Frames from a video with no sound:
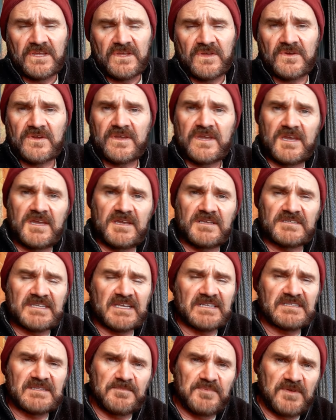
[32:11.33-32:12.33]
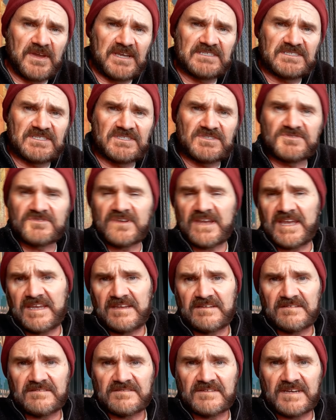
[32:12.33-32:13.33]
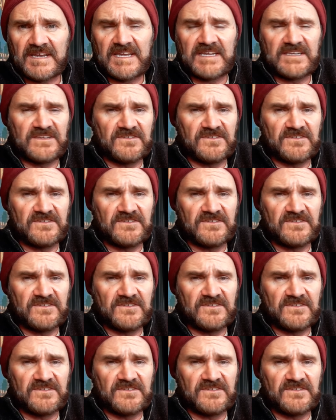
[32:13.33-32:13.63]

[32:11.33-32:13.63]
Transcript: Okay, it's like the price is right, right?